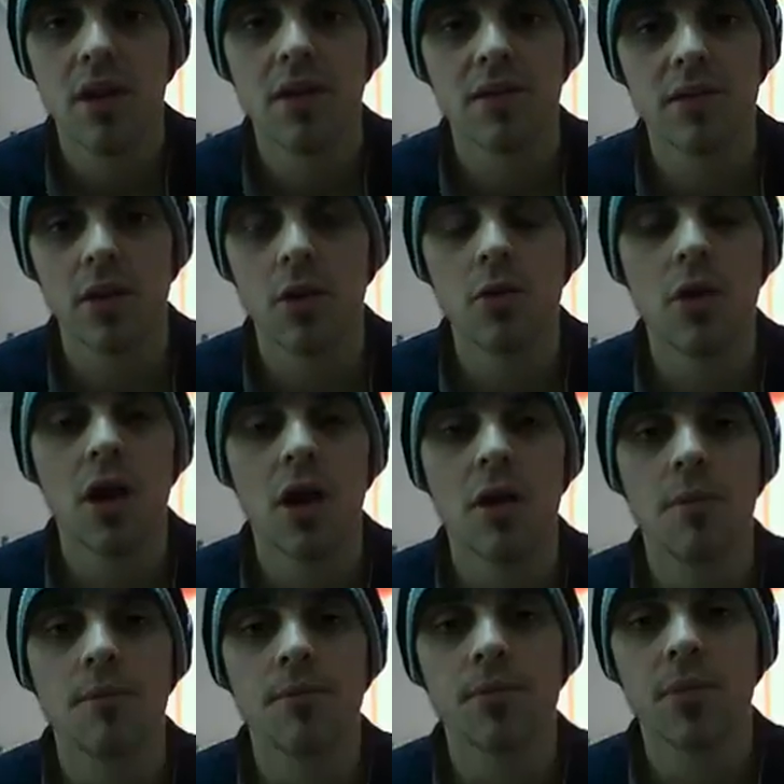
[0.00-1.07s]
So
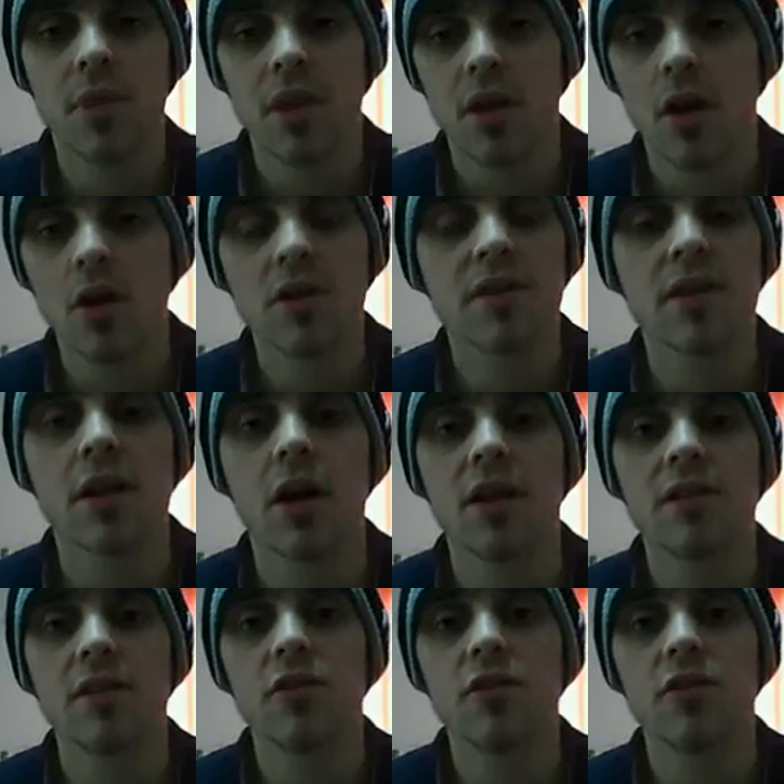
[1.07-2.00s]
honestly guys,